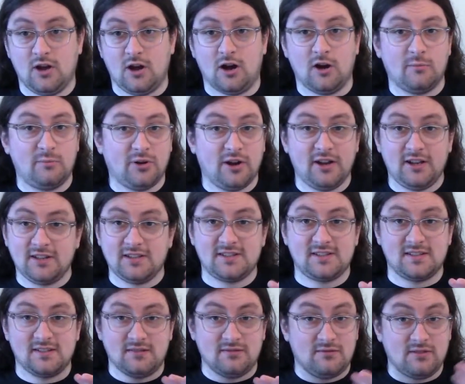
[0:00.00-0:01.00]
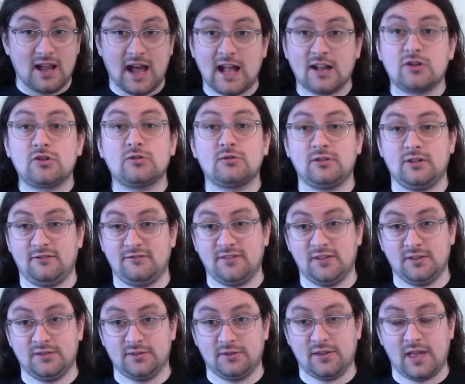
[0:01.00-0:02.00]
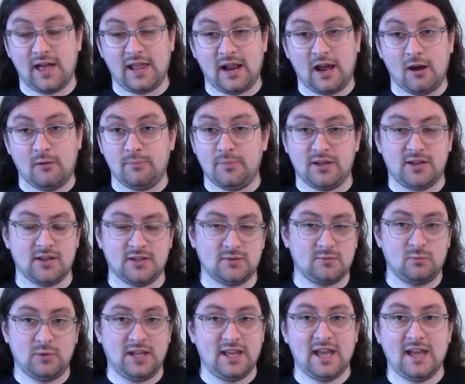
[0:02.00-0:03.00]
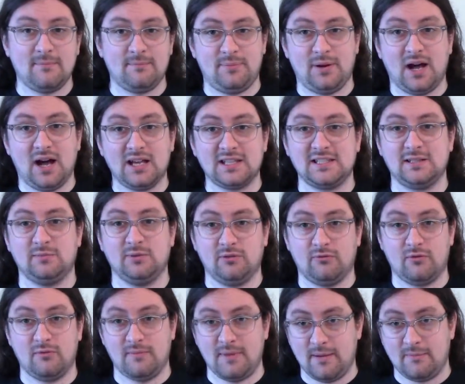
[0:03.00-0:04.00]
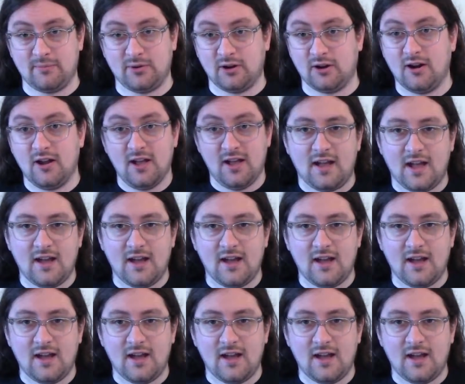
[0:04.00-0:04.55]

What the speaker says: Our brains naturally filter that out because we can't possibly remember